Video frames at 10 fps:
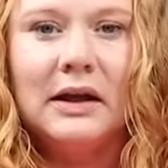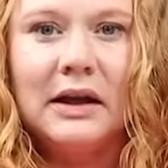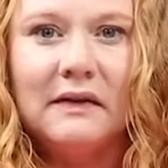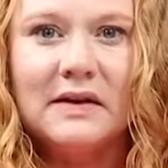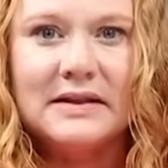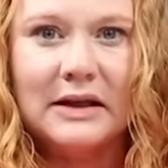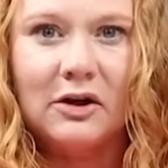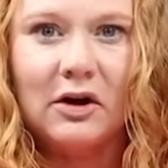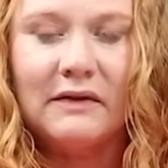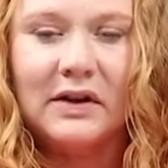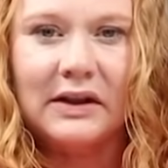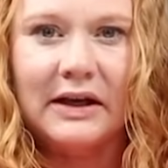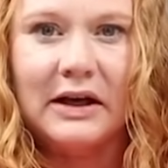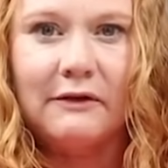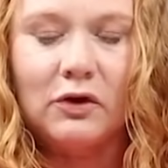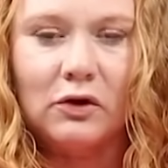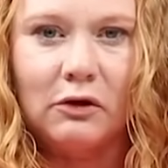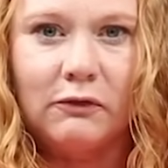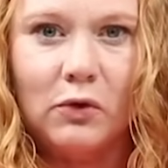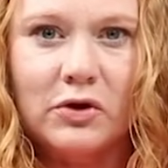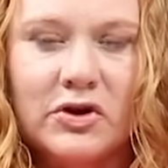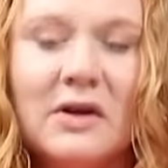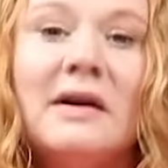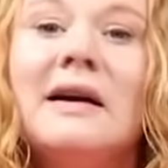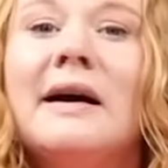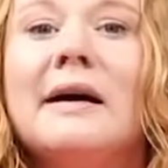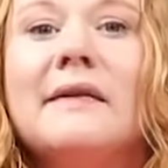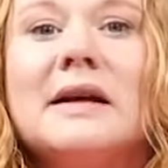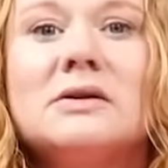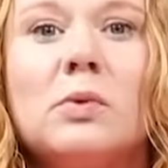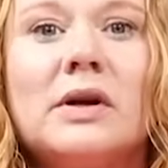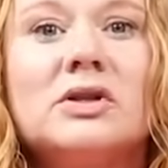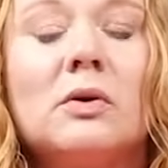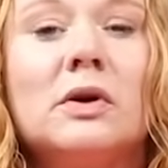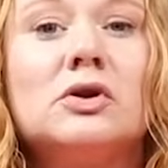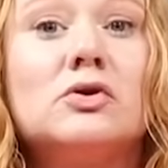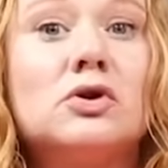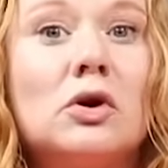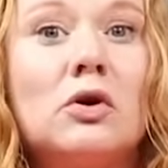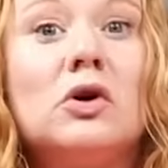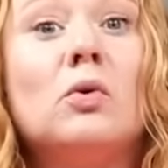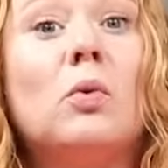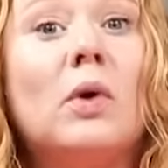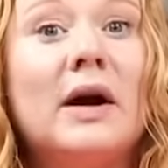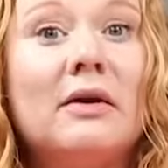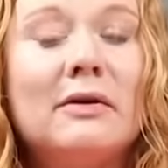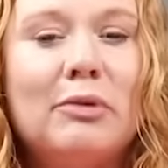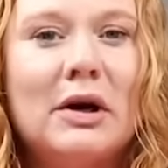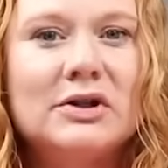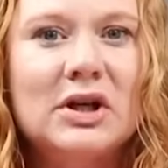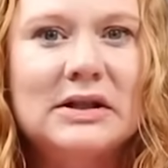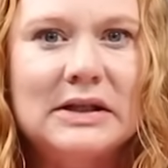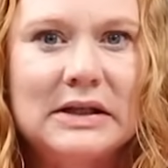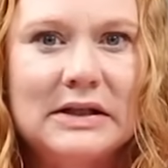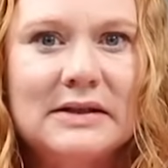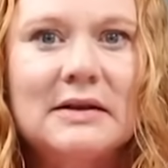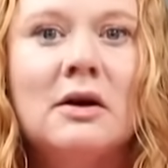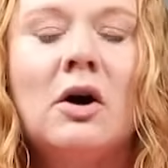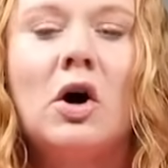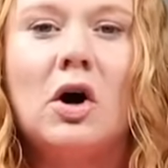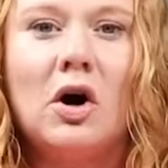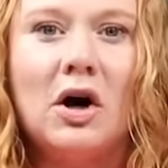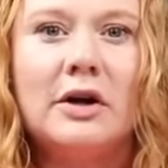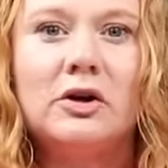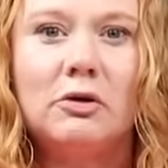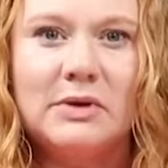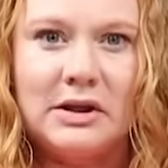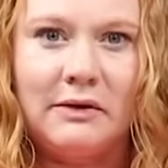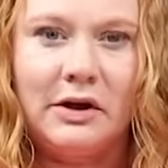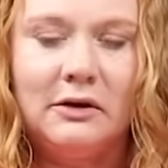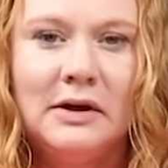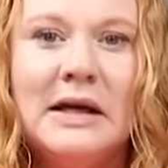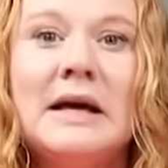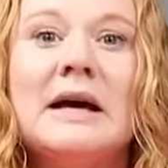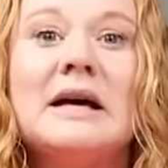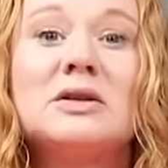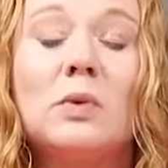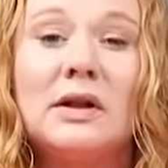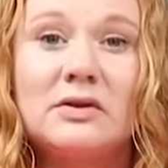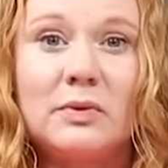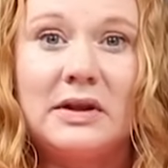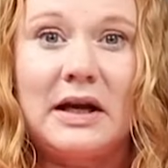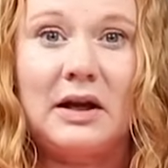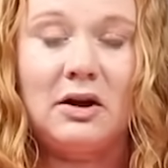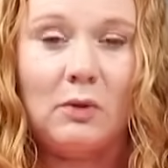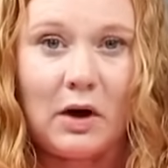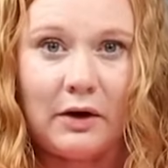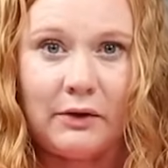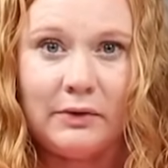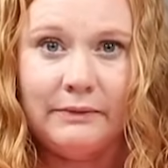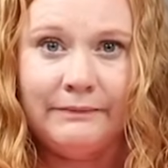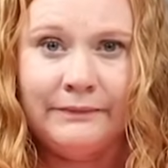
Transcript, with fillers: in the center of the lid of your Glowforge, and that's what is going to show you where the project is on your material, as well as read that Q R code.